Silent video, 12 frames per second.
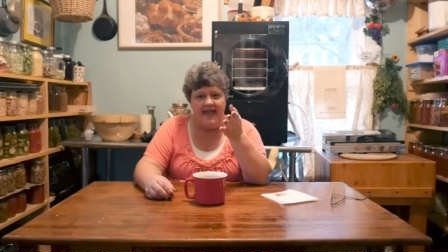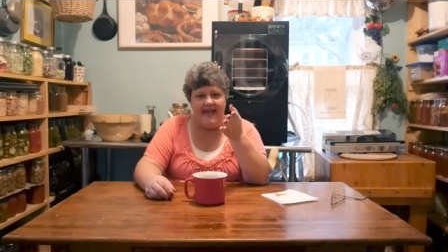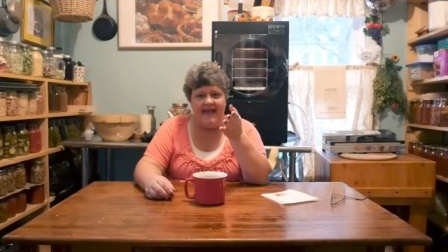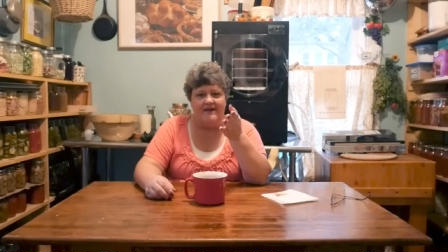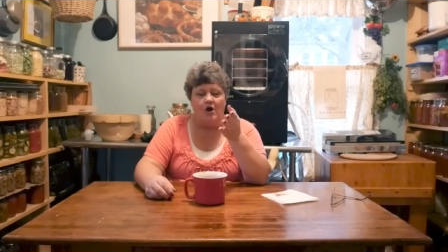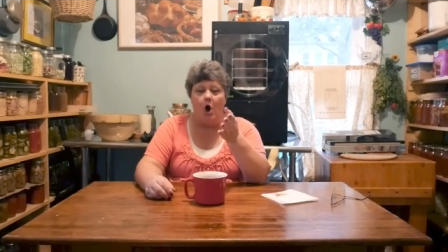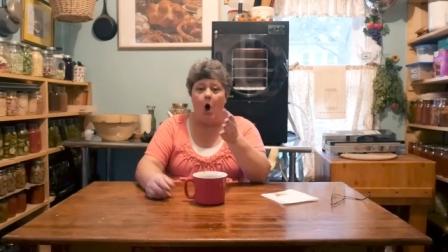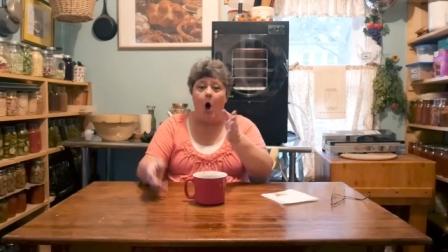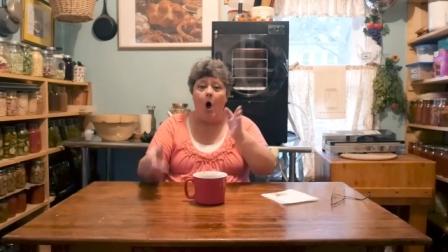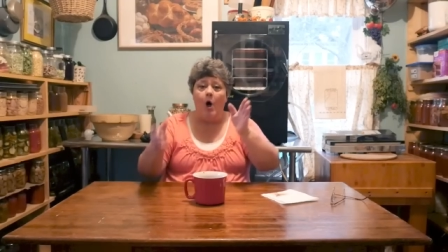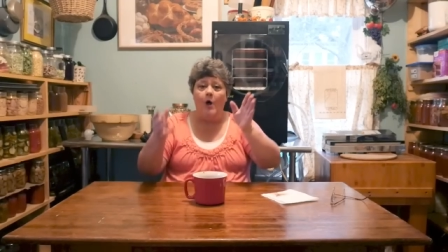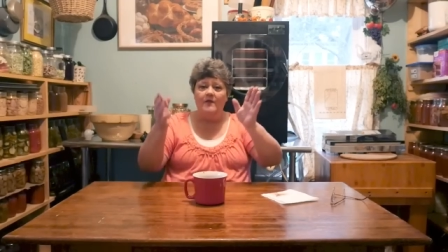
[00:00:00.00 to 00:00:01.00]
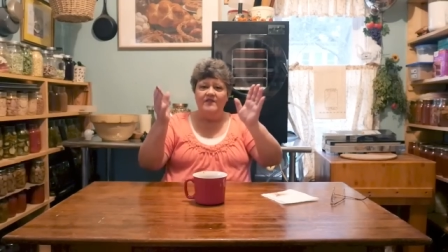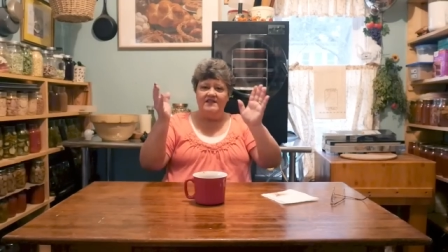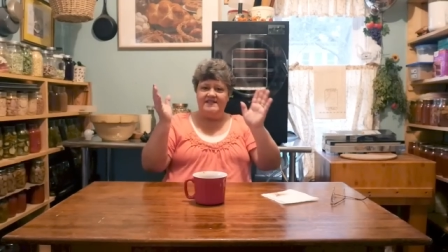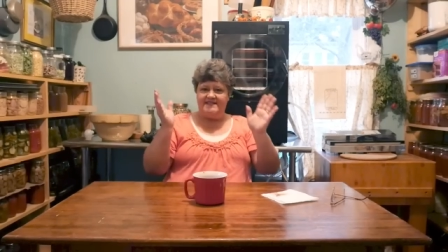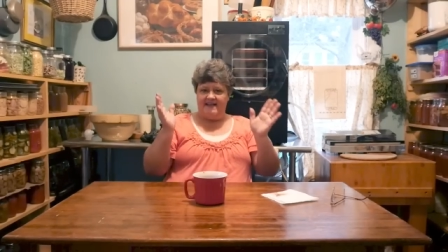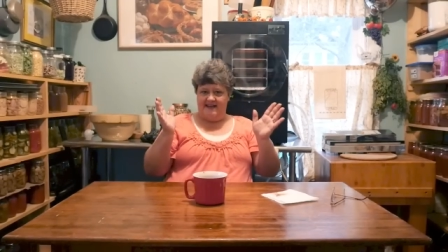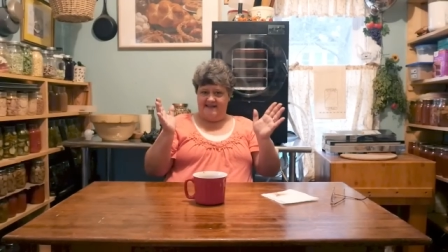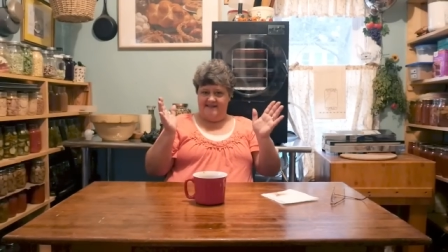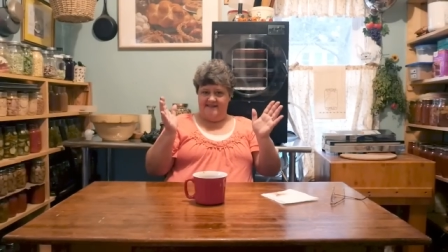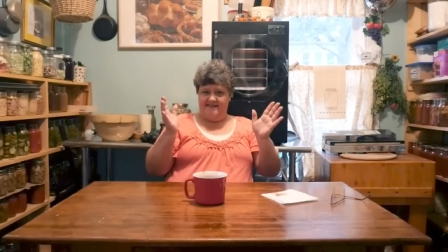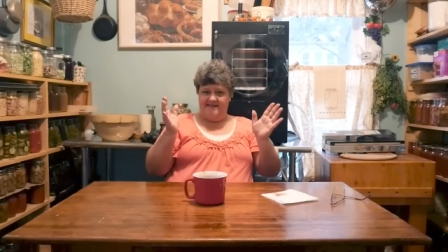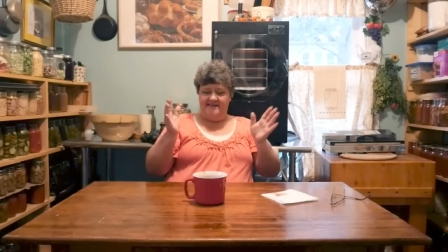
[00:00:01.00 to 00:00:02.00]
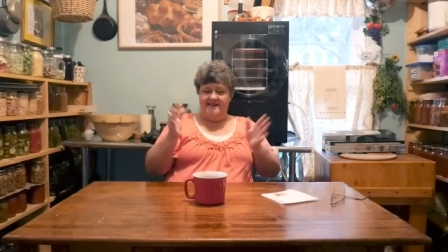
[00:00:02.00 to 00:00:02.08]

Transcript: And all of a sudden,